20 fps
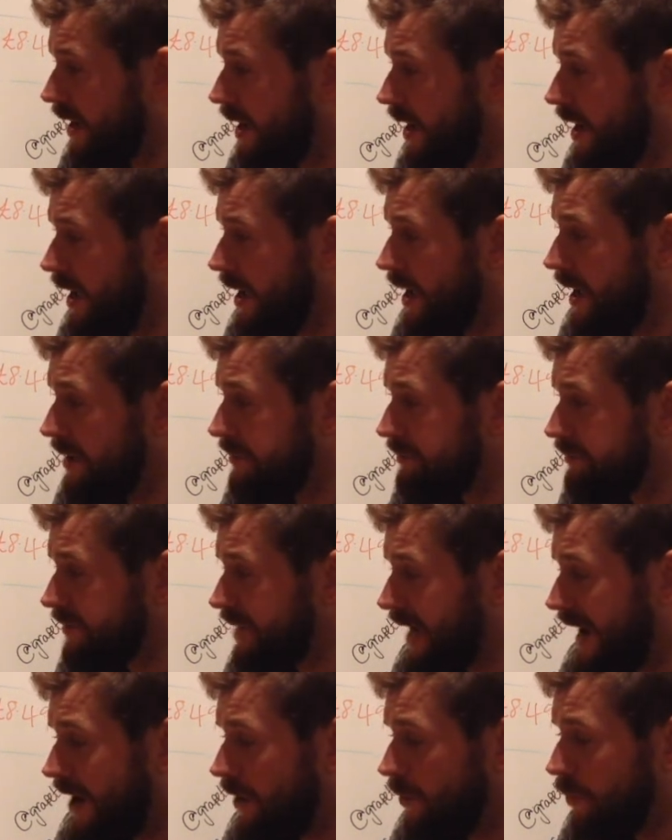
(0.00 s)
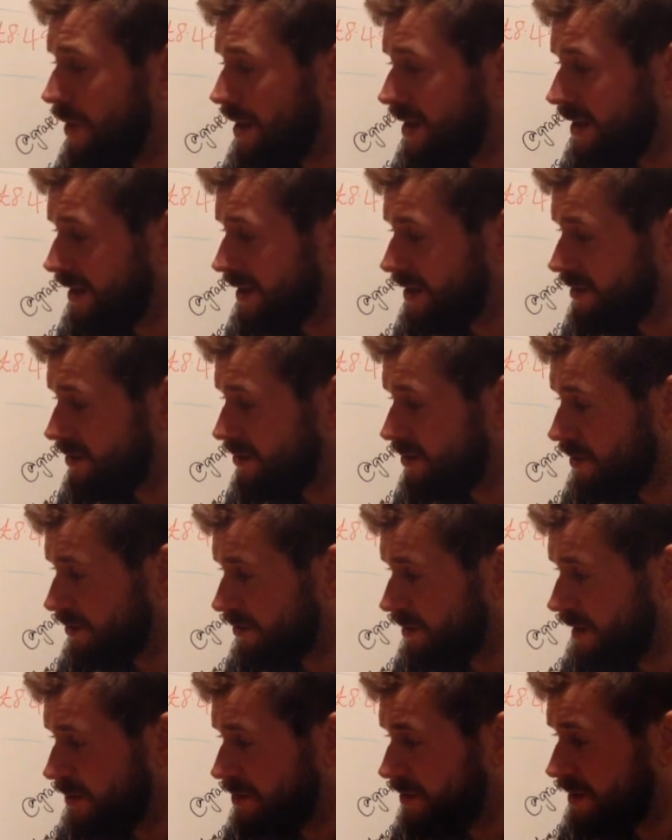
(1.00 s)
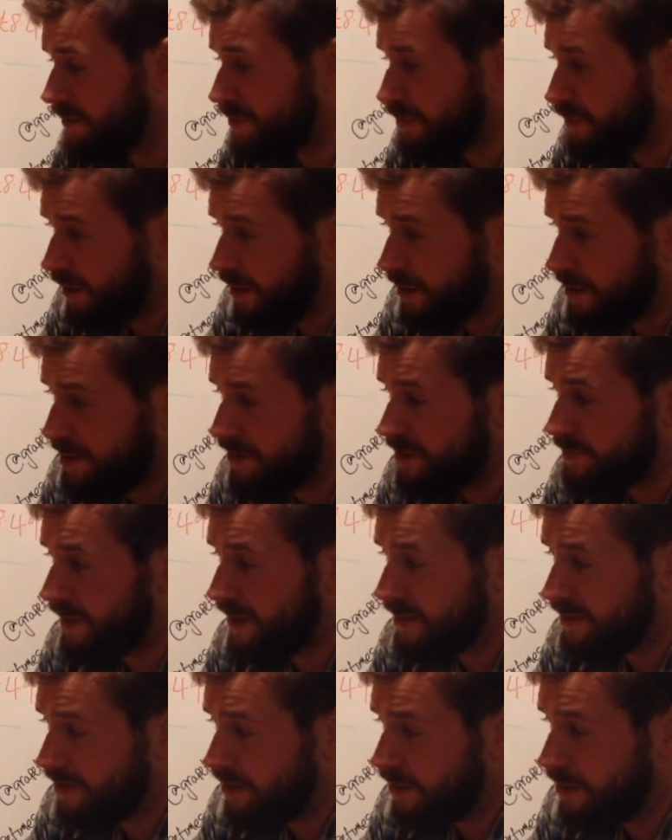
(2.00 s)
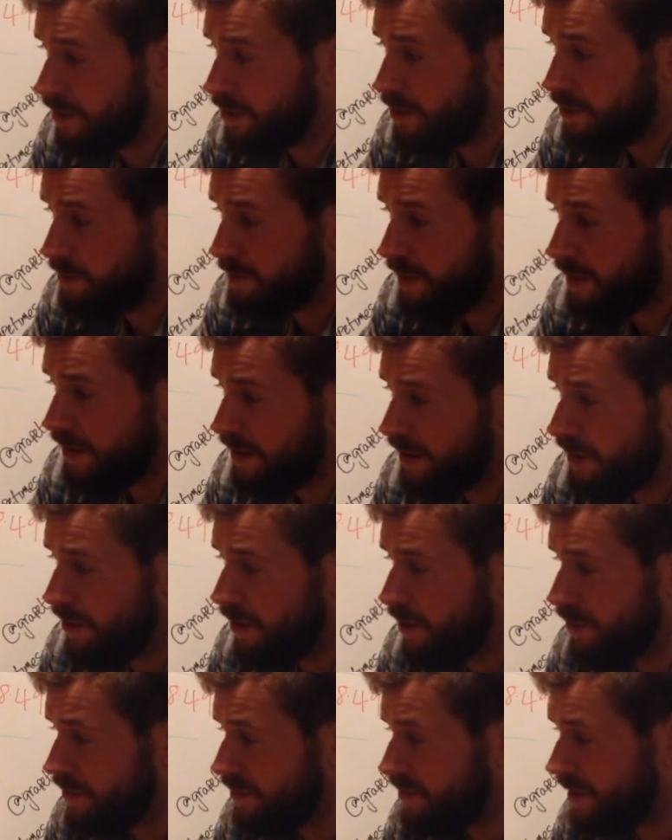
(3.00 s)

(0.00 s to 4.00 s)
and how well it is stocked up, and if you are going to spend a lot of money on the